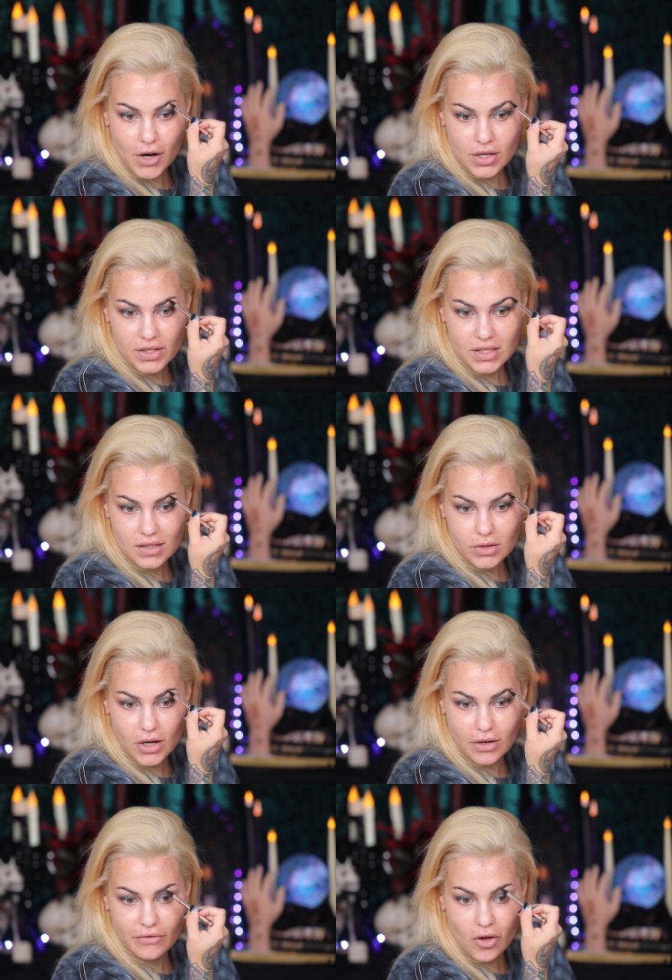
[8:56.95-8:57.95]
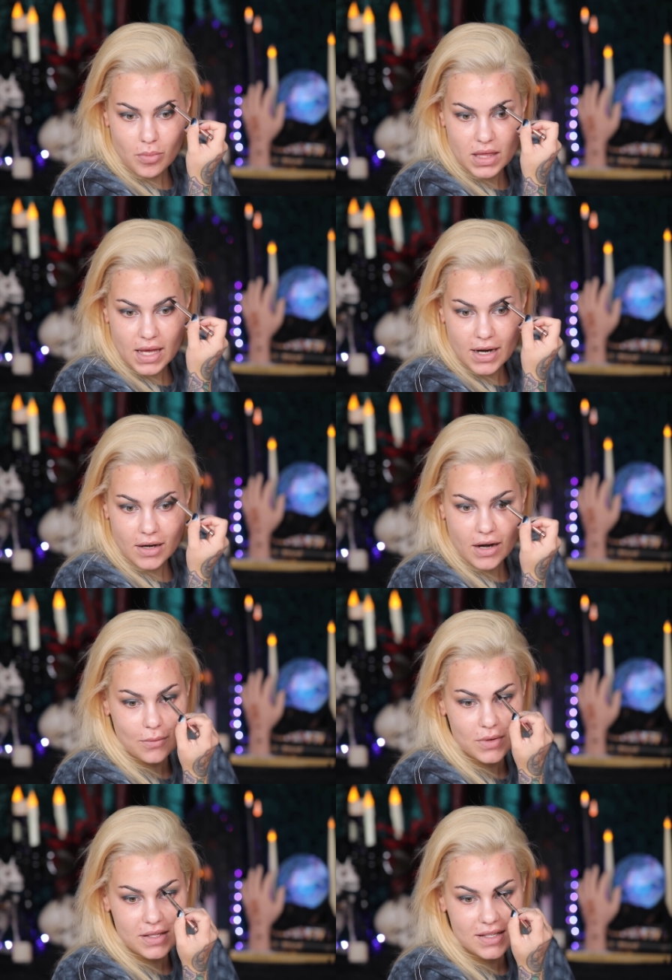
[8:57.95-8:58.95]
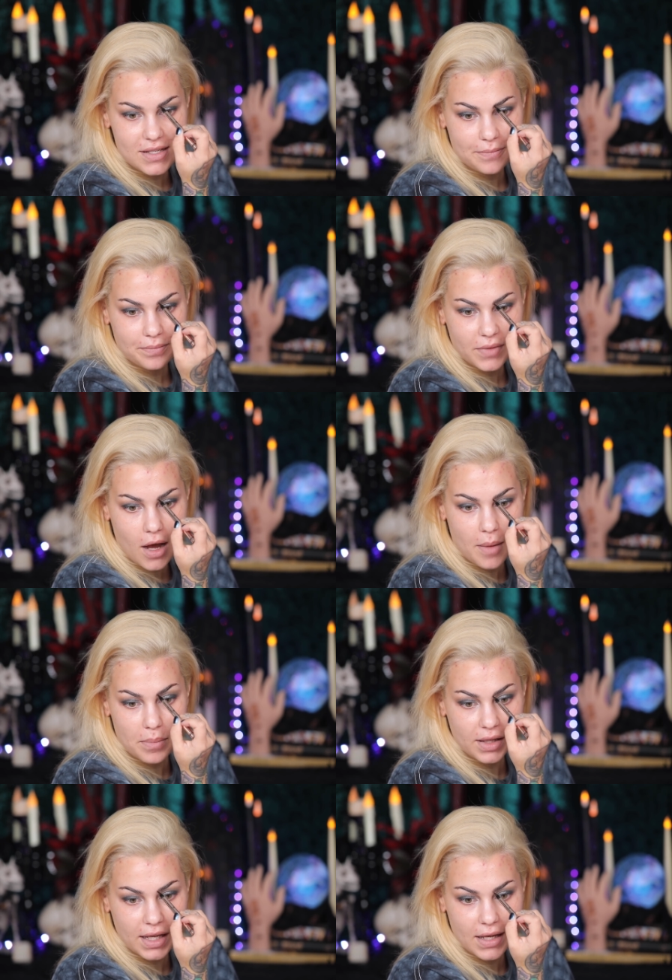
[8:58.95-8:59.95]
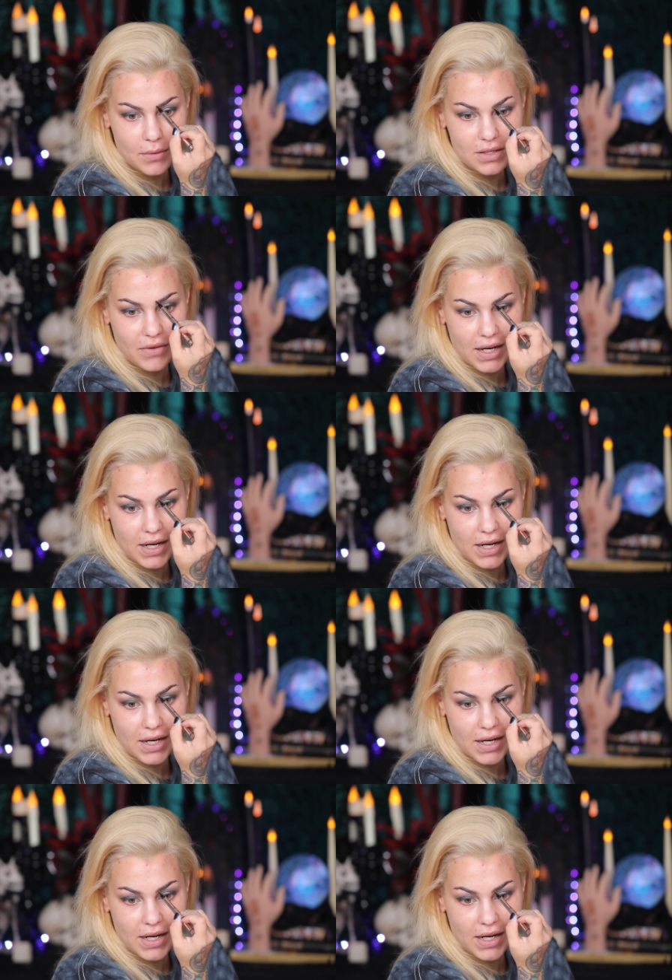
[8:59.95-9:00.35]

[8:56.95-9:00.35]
first started filming there, it was humbling. It was a